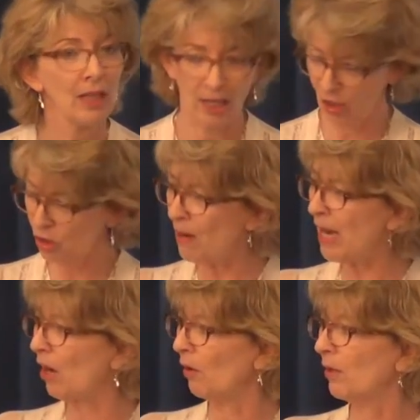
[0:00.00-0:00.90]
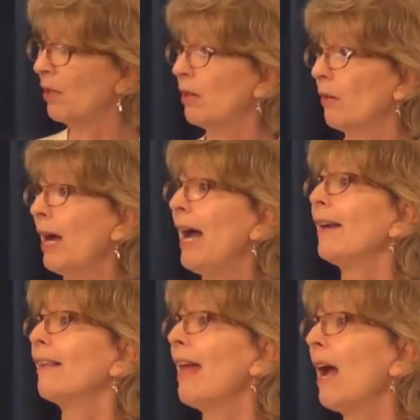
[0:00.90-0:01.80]
Ishmael. Well, how
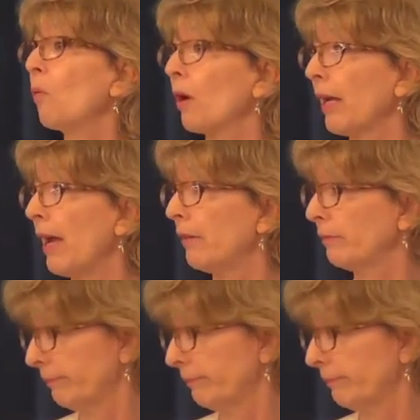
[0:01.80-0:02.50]
did that work out?